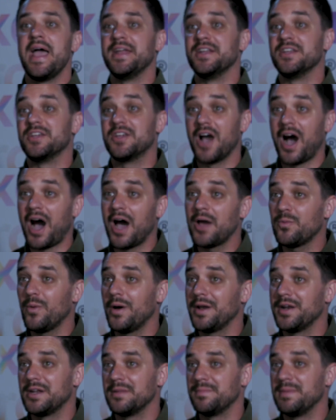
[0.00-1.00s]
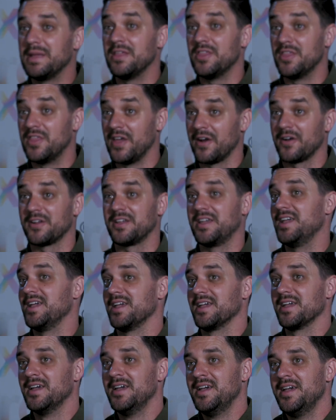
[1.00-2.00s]
and God wanted to be their
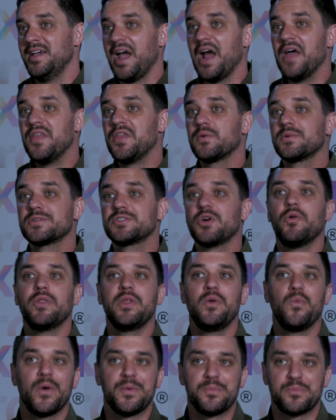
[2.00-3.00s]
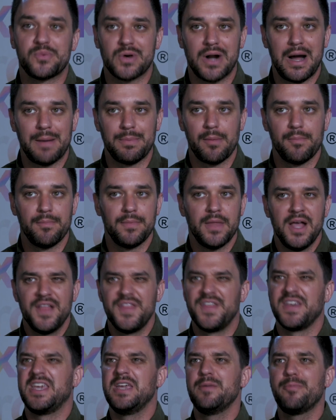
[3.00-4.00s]
king. And there was only one problem.
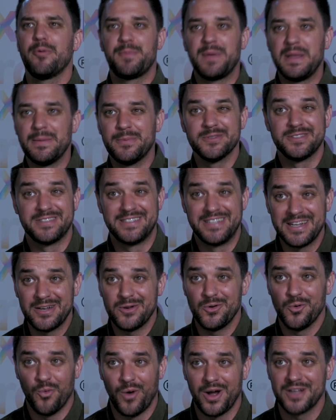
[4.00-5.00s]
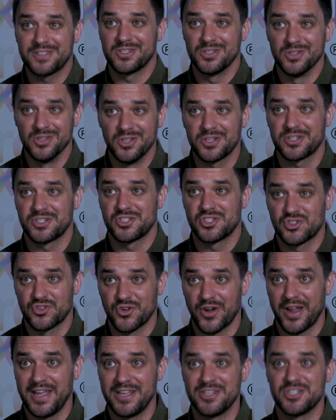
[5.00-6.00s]
The Hebrew people didn't want to look
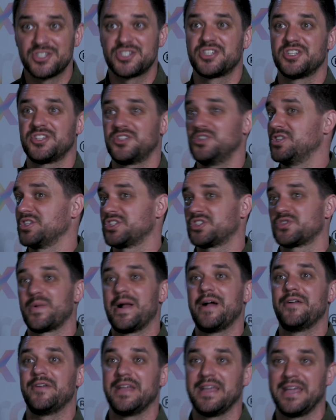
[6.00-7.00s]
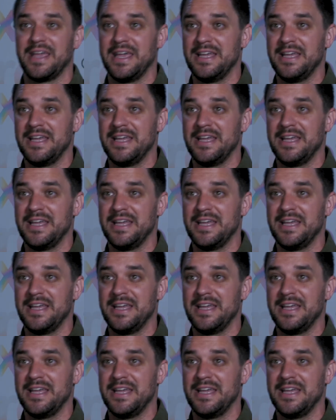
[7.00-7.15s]
strange to the surrounding